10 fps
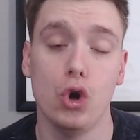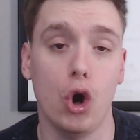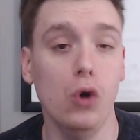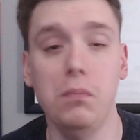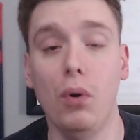
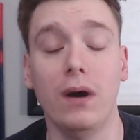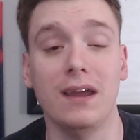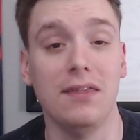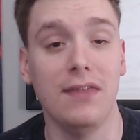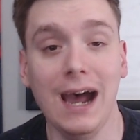Oh
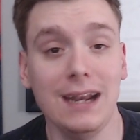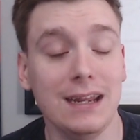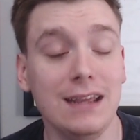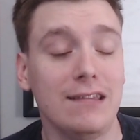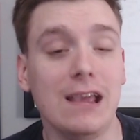boy, that
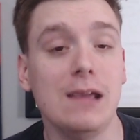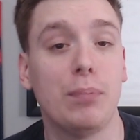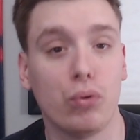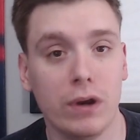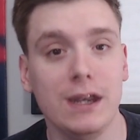is a
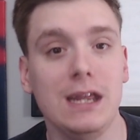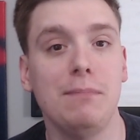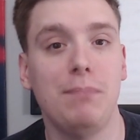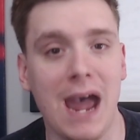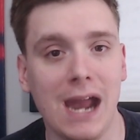pretty
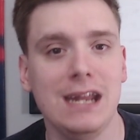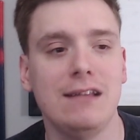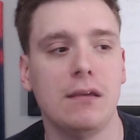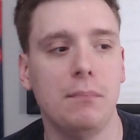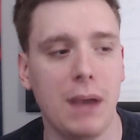penny
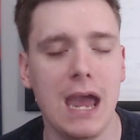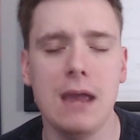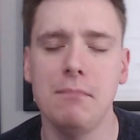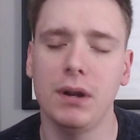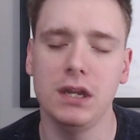to pay,
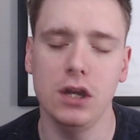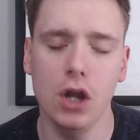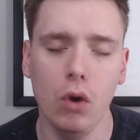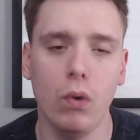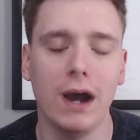but you
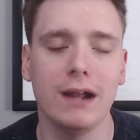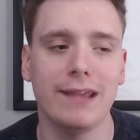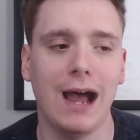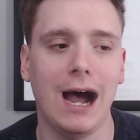know what?